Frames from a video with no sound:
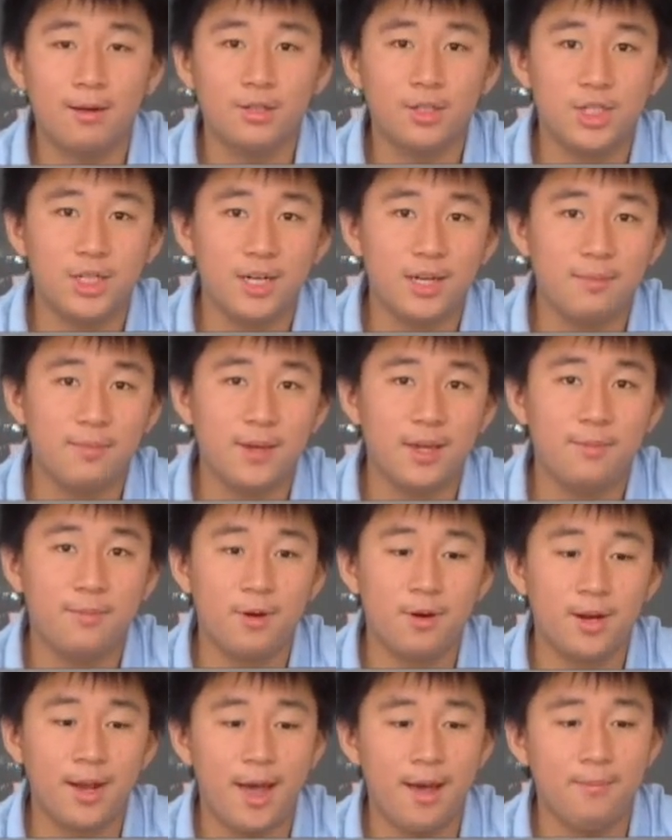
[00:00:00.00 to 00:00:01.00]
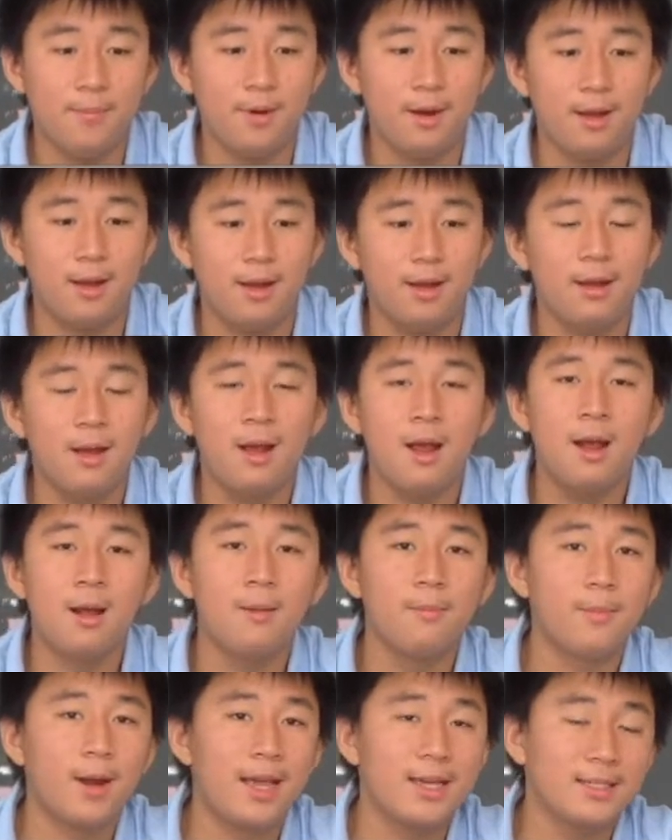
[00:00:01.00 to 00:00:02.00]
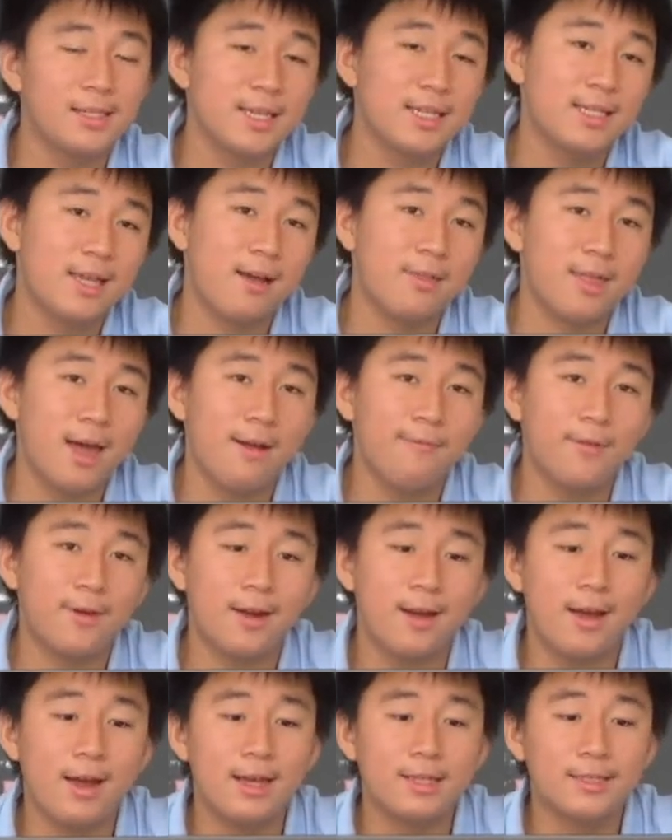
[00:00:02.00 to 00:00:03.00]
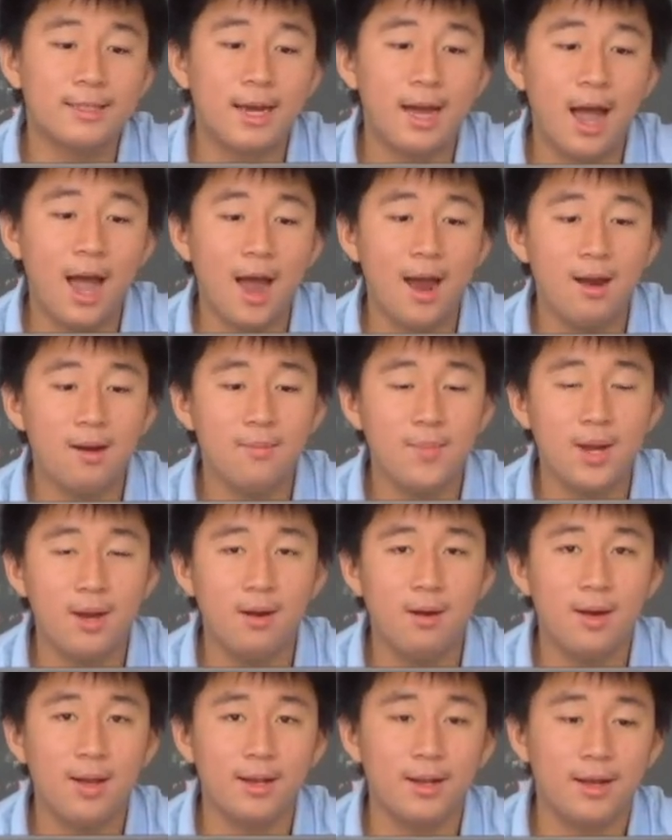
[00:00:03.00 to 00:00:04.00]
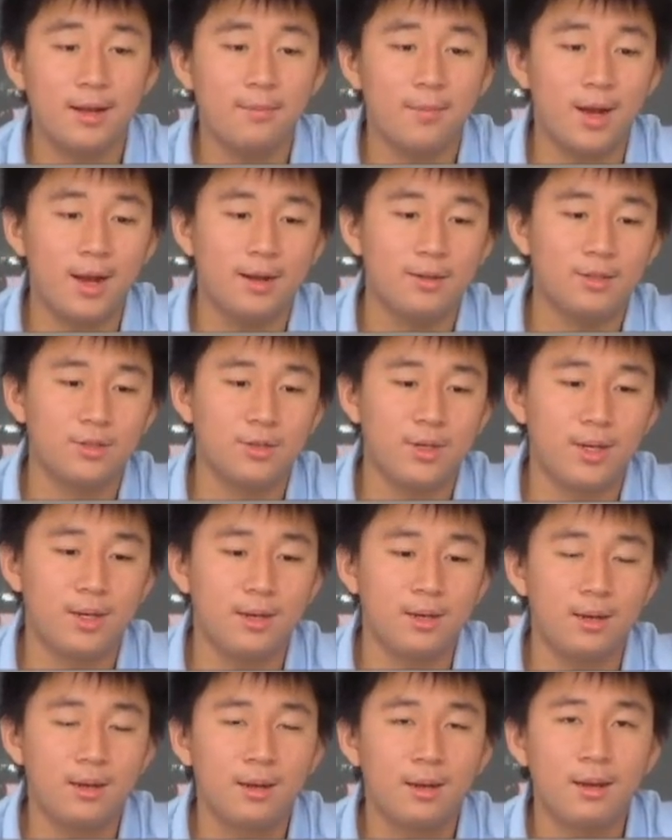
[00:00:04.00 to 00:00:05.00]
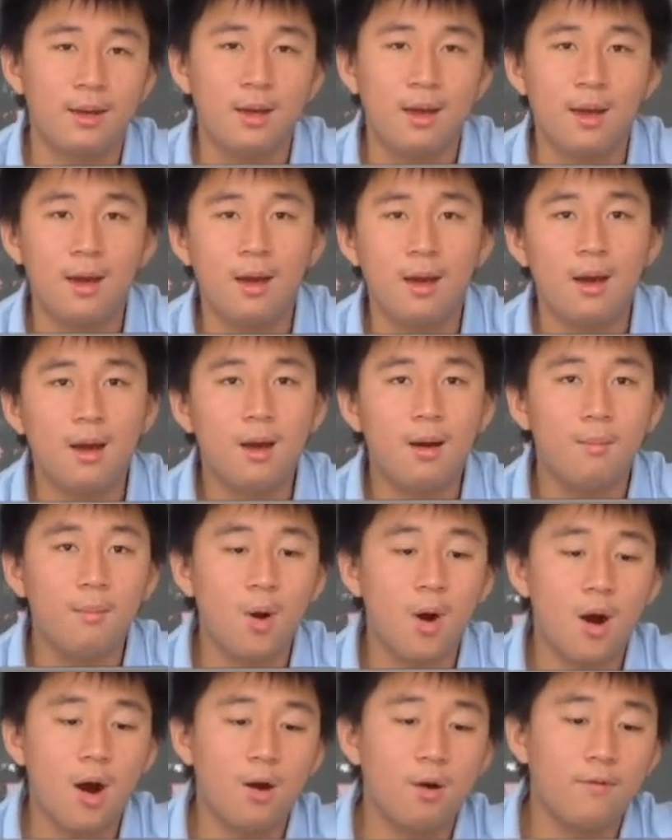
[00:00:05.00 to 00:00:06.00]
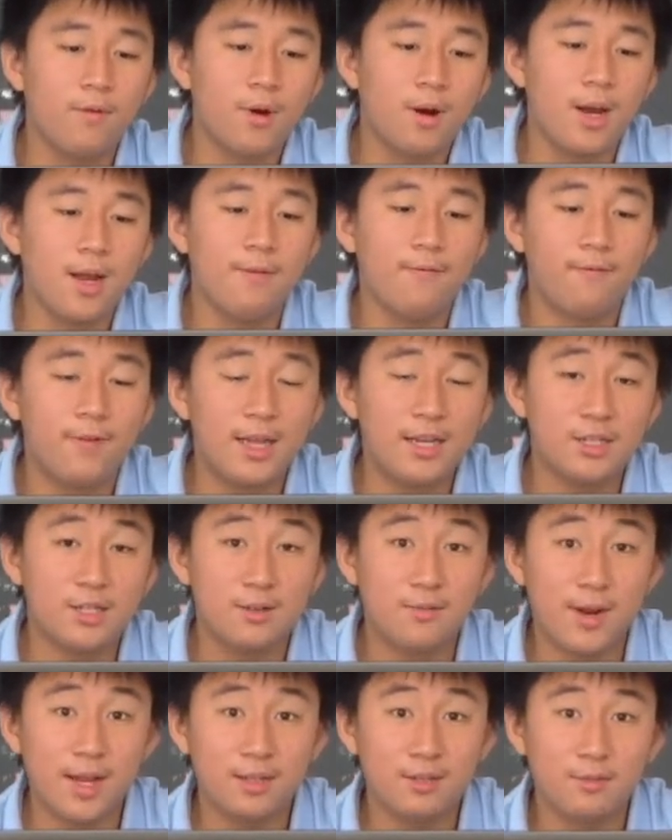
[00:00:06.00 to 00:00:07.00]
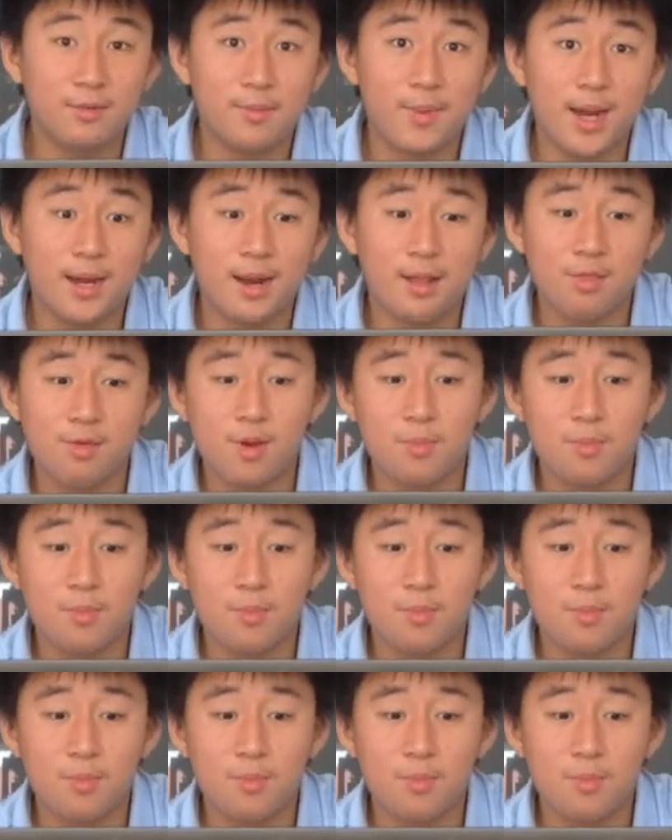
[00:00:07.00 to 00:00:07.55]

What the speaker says: GDP per capita, placing South Africa as a higher middle income country. Moreover, inflation rates remain at